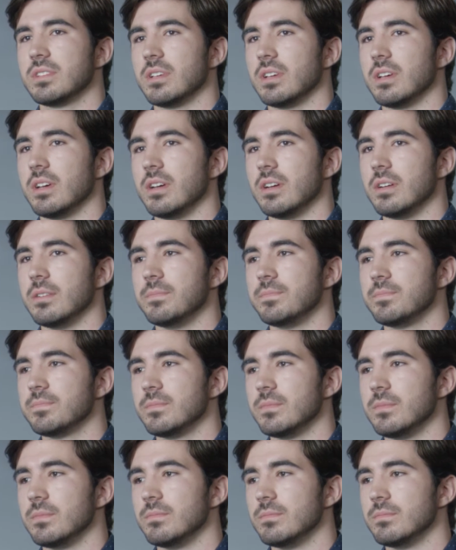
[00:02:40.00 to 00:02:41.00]
are
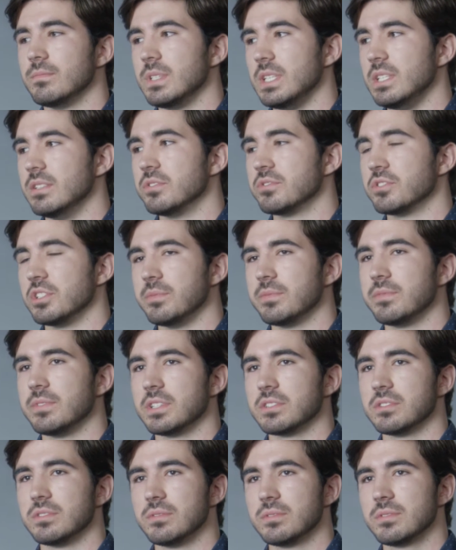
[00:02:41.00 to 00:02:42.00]
industry
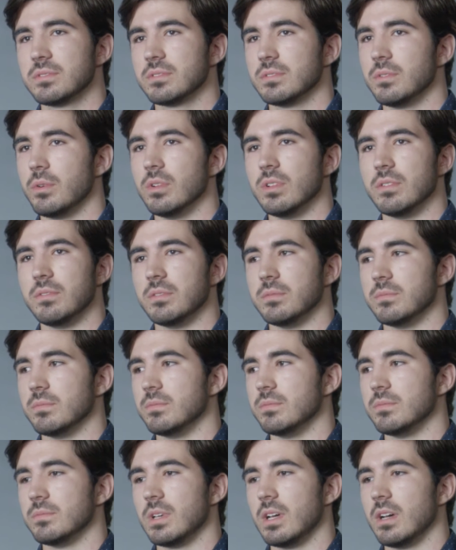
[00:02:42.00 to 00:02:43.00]
professionals. All of
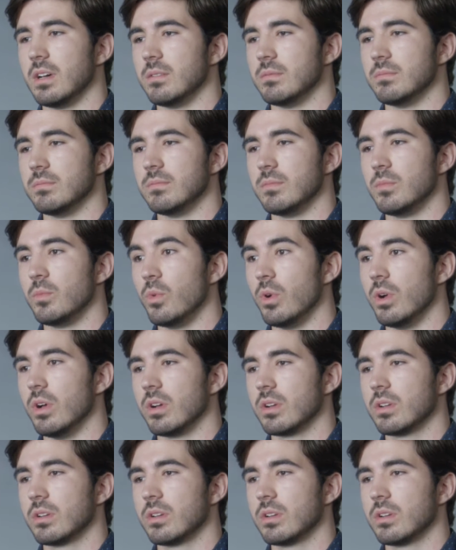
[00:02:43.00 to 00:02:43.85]
them work